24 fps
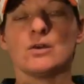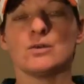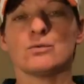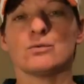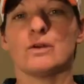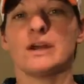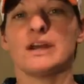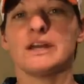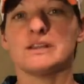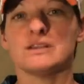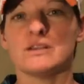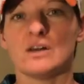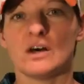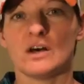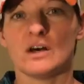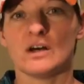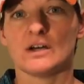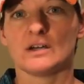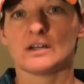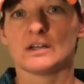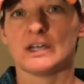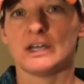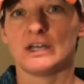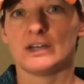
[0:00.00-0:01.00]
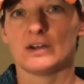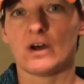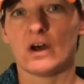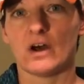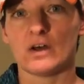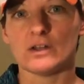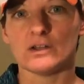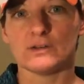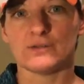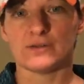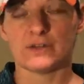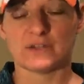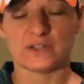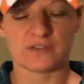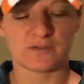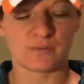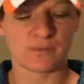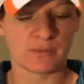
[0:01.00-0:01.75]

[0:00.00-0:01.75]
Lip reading: Ray Long and all of his